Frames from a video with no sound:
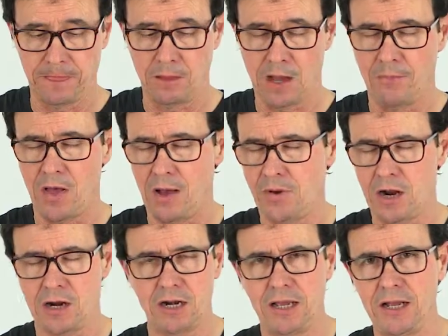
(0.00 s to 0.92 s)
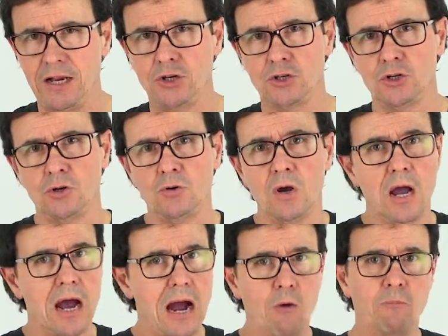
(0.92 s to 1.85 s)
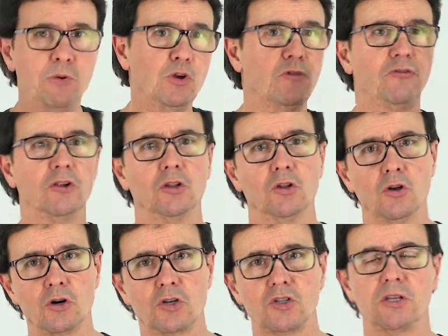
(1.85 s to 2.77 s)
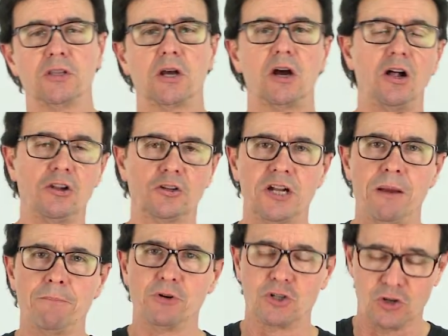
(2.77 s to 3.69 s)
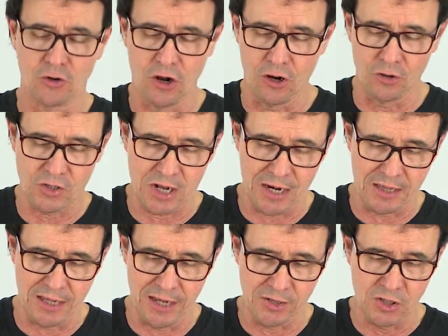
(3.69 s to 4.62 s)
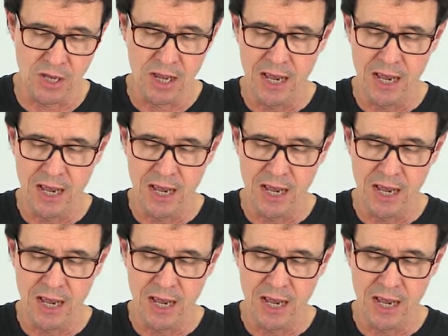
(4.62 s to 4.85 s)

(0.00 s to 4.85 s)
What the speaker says: I'm not going to get into how beautiful it looks and the color temperature and all those kind of things.